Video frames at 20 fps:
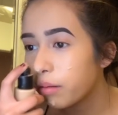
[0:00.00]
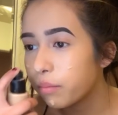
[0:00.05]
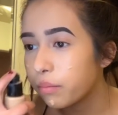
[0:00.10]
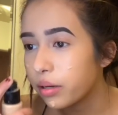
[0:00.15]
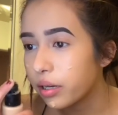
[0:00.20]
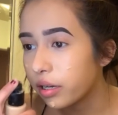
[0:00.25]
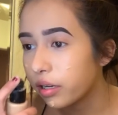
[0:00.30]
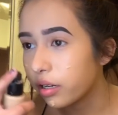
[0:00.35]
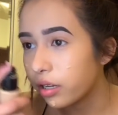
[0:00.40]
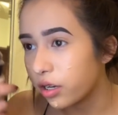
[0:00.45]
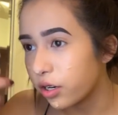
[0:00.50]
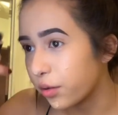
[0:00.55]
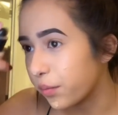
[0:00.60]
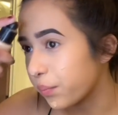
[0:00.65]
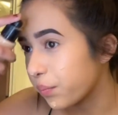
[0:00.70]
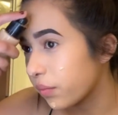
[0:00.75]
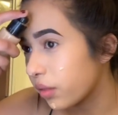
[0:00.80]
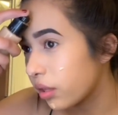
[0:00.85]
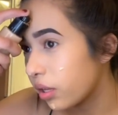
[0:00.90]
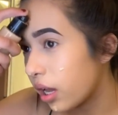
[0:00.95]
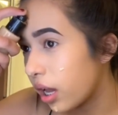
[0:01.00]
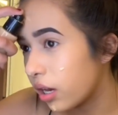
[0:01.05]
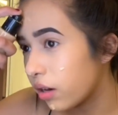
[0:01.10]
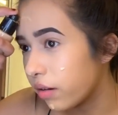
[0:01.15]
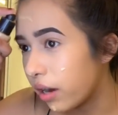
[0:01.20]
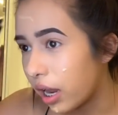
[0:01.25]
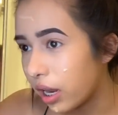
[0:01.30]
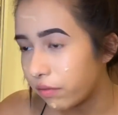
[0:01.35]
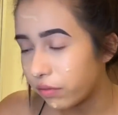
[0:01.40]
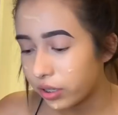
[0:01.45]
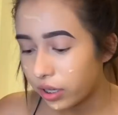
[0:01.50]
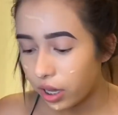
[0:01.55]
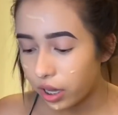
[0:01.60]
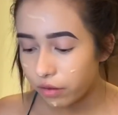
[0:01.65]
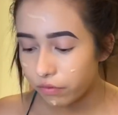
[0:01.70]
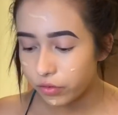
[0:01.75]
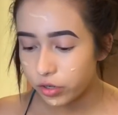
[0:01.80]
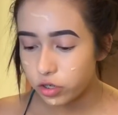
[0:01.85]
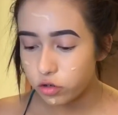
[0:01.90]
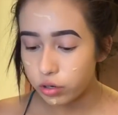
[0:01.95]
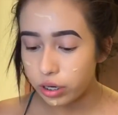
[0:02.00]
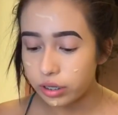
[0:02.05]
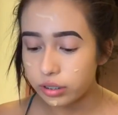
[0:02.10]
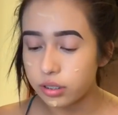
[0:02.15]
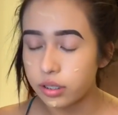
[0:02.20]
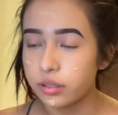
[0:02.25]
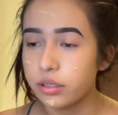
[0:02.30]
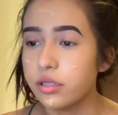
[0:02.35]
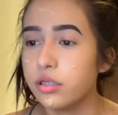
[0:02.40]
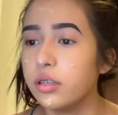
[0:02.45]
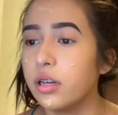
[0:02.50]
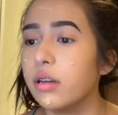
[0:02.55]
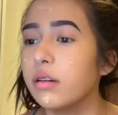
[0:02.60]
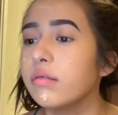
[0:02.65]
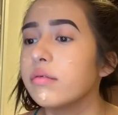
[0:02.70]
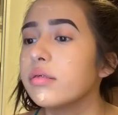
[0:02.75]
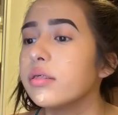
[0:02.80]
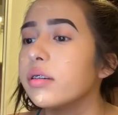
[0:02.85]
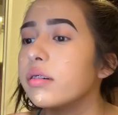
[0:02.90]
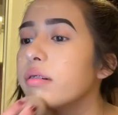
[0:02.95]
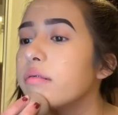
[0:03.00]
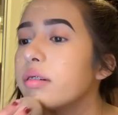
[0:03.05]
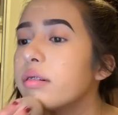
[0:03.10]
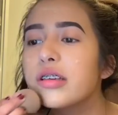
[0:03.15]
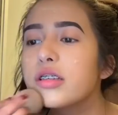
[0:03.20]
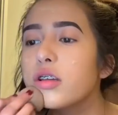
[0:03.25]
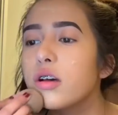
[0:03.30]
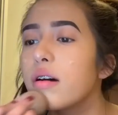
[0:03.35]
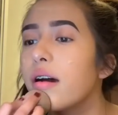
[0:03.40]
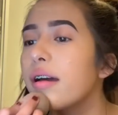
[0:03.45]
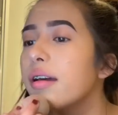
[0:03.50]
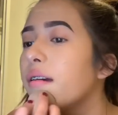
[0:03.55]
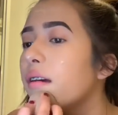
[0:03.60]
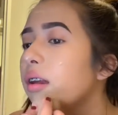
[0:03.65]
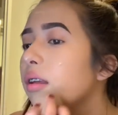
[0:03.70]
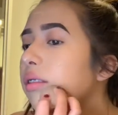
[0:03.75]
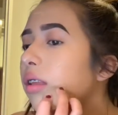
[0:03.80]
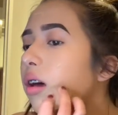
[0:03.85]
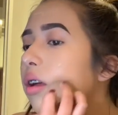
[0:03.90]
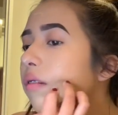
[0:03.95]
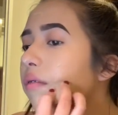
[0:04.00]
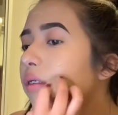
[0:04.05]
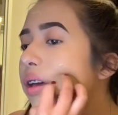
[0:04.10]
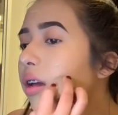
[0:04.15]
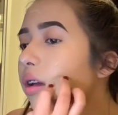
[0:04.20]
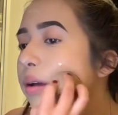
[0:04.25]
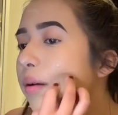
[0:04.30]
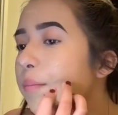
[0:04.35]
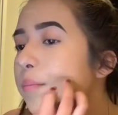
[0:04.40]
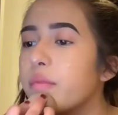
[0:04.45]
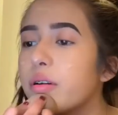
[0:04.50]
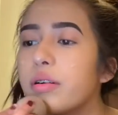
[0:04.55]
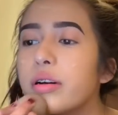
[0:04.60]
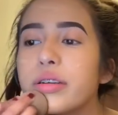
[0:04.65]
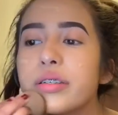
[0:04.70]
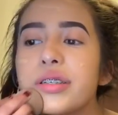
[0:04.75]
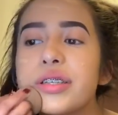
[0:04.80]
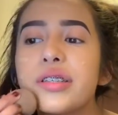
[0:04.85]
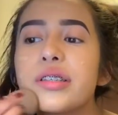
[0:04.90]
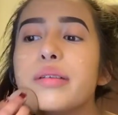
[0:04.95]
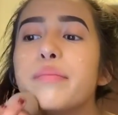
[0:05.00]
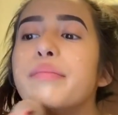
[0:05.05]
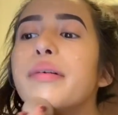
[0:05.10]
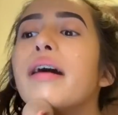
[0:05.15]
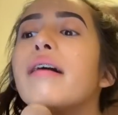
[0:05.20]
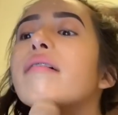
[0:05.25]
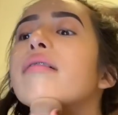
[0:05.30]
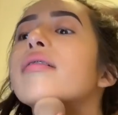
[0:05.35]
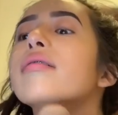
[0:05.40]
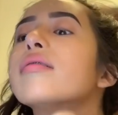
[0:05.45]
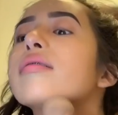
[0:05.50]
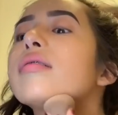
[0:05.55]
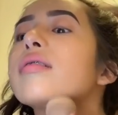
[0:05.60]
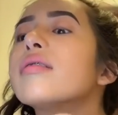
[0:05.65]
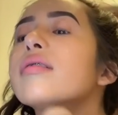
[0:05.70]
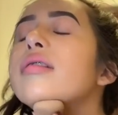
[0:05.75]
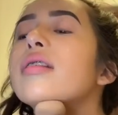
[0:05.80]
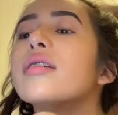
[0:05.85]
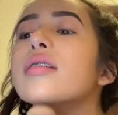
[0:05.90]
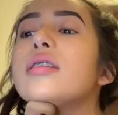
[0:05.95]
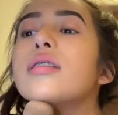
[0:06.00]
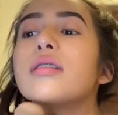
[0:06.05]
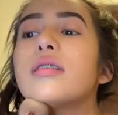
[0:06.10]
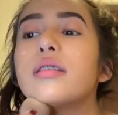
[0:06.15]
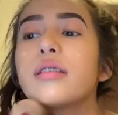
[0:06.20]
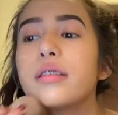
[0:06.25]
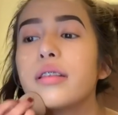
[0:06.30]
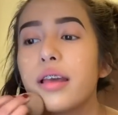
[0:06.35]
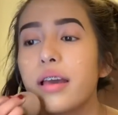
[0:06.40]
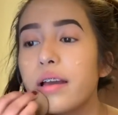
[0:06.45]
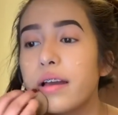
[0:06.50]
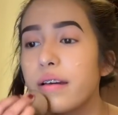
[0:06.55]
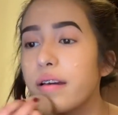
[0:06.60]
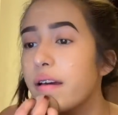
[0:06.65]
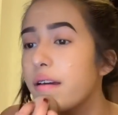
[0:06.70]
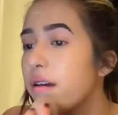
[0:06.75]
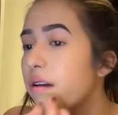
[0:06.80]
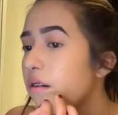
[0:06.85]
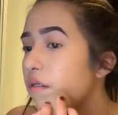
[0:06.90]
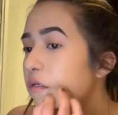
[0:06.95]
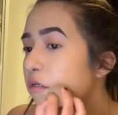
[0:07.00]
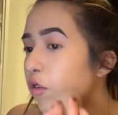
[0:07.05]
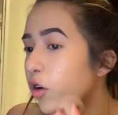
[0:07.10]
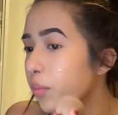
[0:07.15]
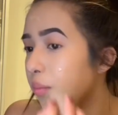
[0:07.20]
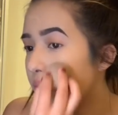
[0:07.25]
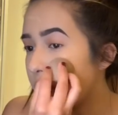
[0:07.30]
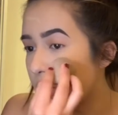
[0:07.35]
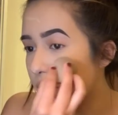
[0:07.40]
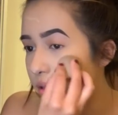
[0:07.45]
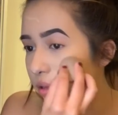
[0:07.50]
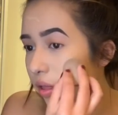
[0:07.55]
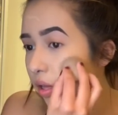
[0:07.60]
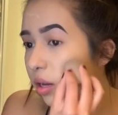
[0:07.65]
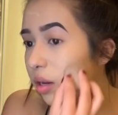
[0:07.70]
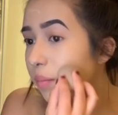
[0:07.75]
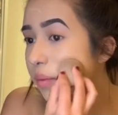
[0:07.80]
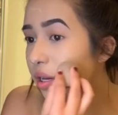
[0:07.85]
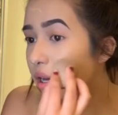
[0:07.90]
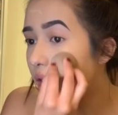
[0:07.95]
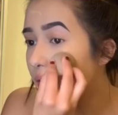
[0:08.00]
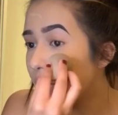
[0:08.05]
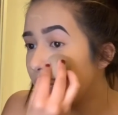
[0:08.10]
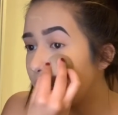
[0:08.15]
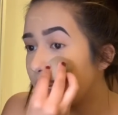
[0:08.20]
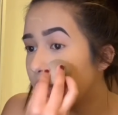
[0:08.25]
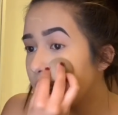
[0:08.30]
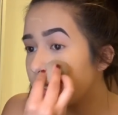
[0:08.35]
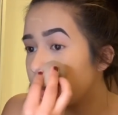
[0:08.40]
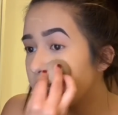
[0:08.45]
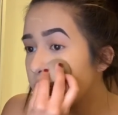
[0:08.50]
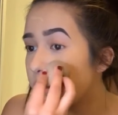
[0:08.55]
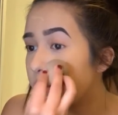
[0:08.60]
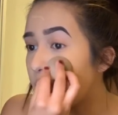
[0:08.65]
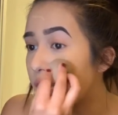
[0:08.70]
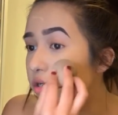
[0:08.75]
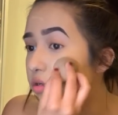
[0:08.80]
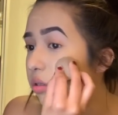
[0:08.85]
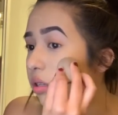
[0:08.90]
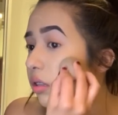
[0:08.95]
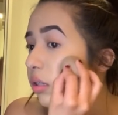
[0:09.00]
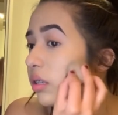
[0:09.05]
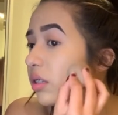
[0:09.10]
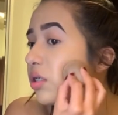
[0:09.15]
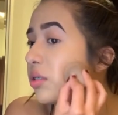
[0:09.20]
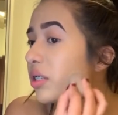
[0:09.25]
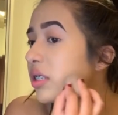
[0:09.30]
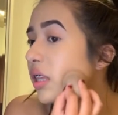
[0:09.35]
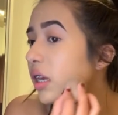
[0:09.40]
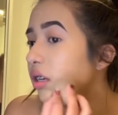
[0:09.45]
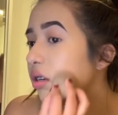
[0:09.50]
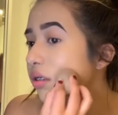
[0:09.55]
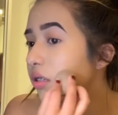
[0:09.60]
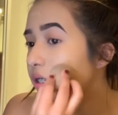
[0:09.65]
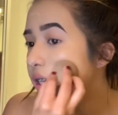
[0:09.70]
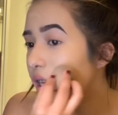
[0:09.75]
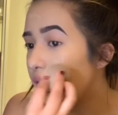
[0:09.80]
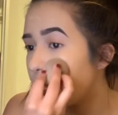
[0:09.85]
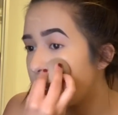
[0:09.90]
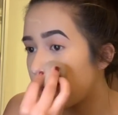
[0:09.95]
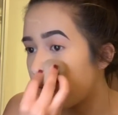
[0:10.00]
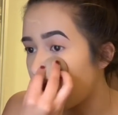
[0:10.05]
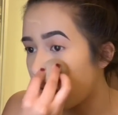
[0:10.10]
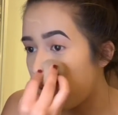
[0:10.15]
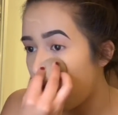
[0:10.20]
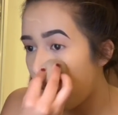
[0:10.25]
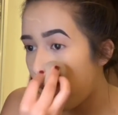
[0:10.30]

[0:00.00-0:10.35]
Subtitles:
But you know, I don't advocate for drugs on this channel, so I get a lot of like questions about this like formula. They're like, oh my god, like, it looks so natural, it looks just like your skin.